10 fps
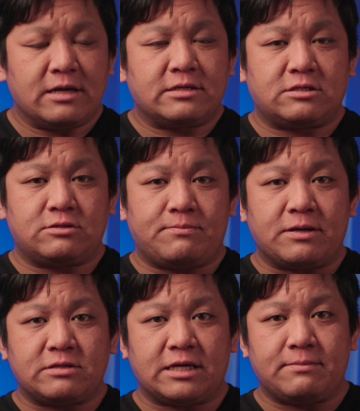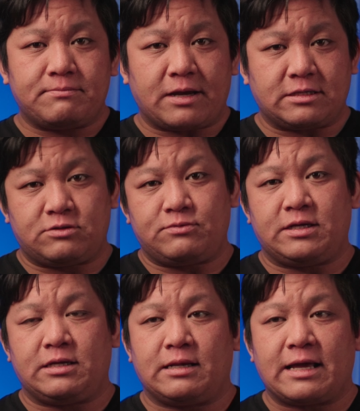So the built-in
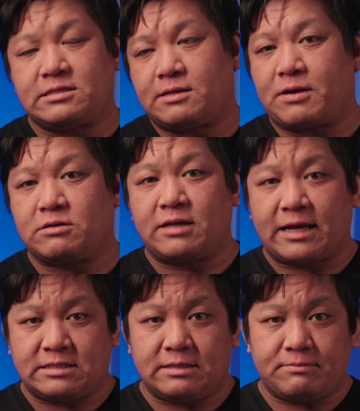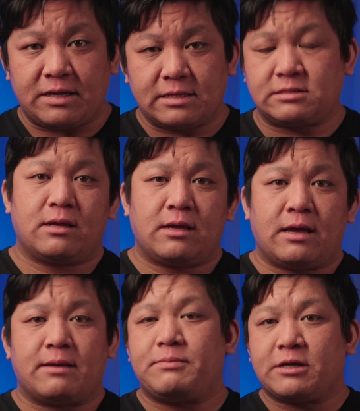battery lasts about 90 minutes.
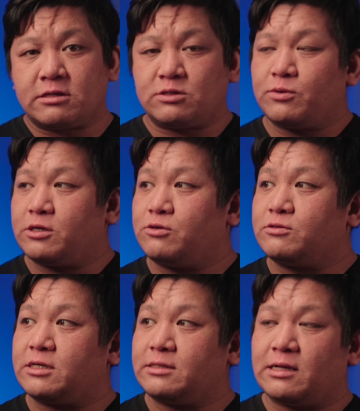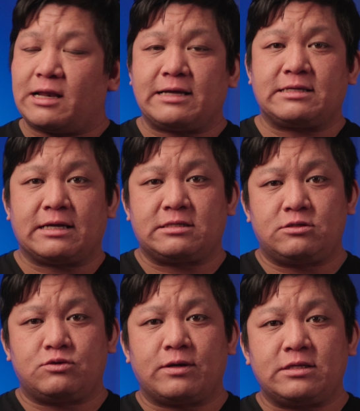And because we're using the light at
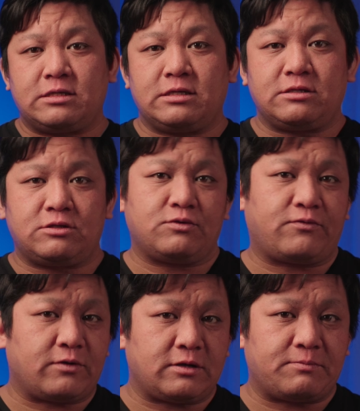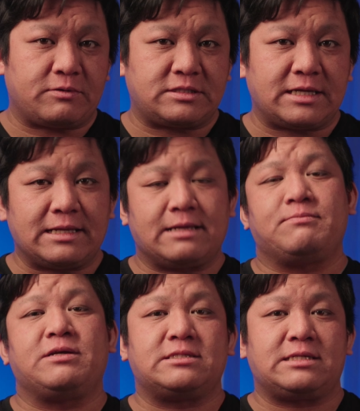20-30%, it
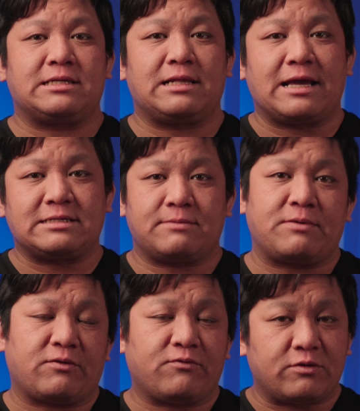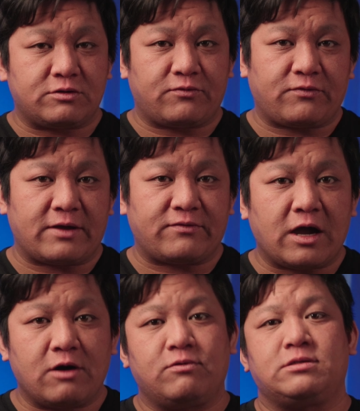means it lasts about 4 to 5
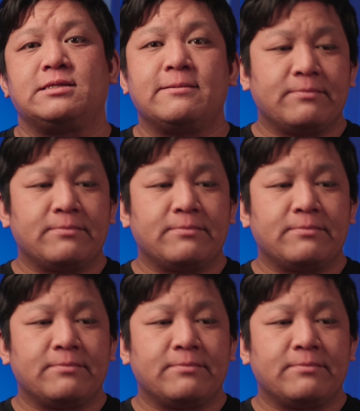hours.